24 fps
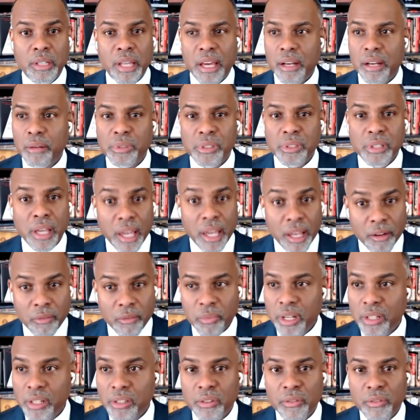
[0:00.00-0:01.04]
Dad, it was
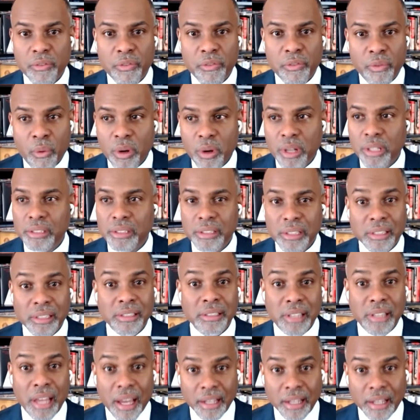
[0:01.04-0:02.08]
8 minutes and
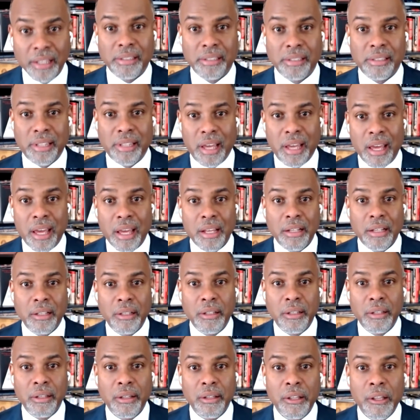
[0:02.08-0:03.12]
46 seconds, Dad.
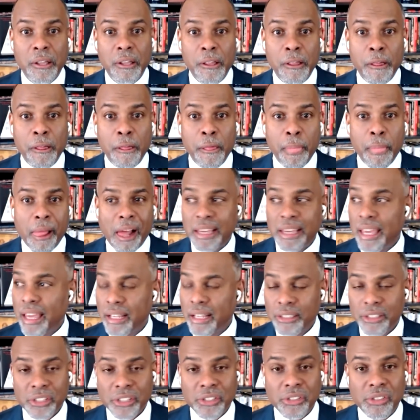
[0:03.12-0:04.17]
I
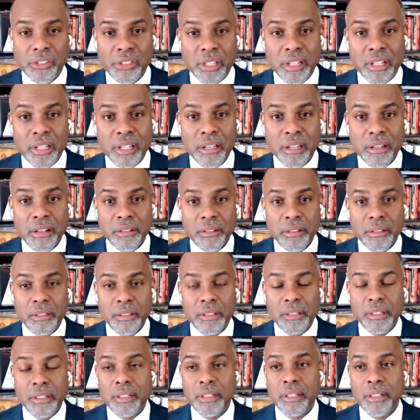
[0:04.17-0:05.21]
can't just sit here.
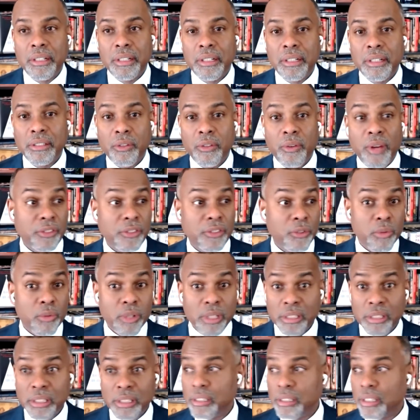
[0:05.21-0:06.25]
So he has to
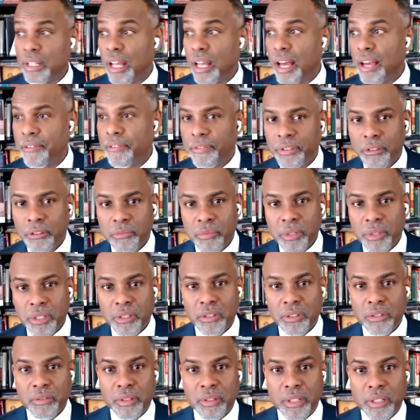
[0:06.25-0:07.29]
risk his life in the
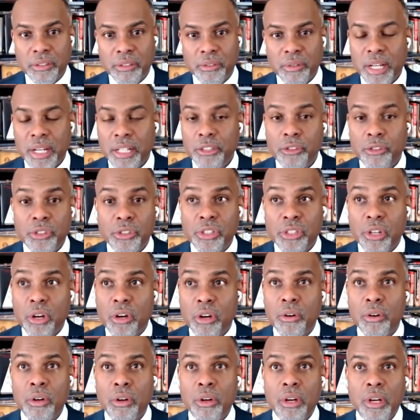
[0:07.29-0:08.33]
midst of this, right? And you just
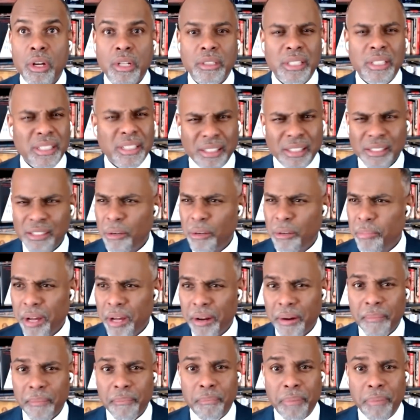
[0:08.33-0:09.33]
go, this isn't about